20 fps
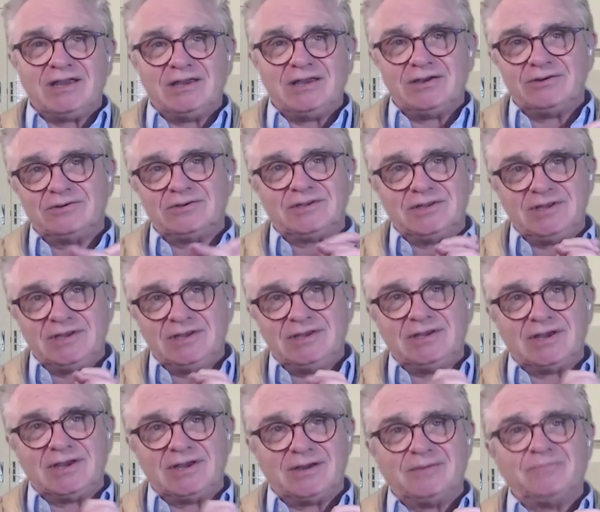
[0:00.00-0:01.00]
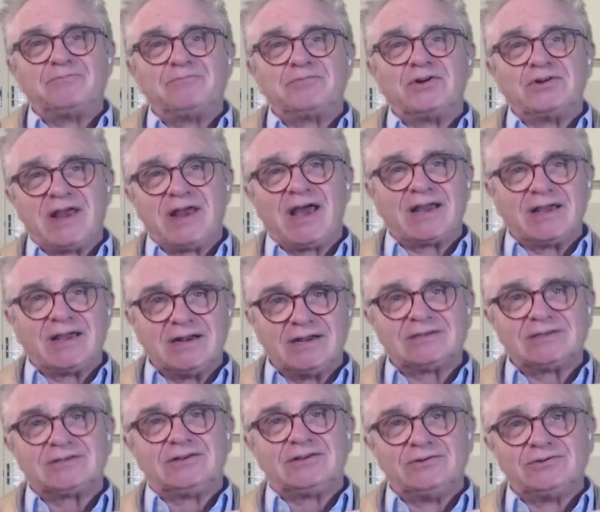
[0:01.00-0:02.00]
who's the
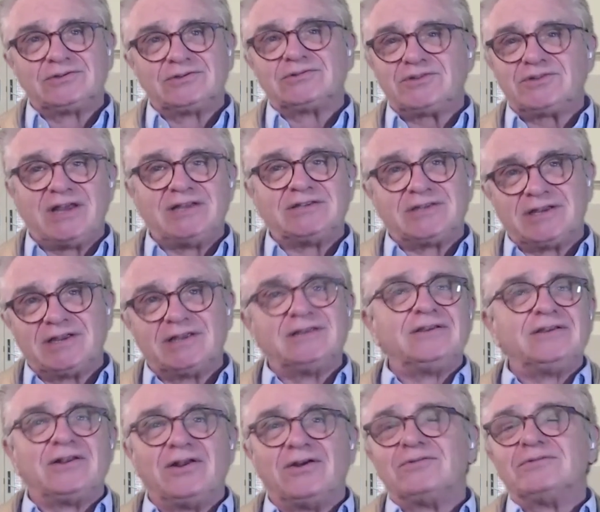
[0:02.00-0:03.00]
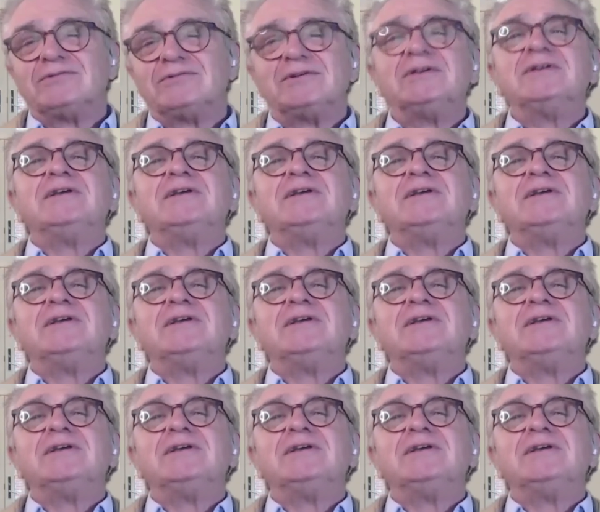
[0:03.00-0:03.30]
protagonist, who's chasing,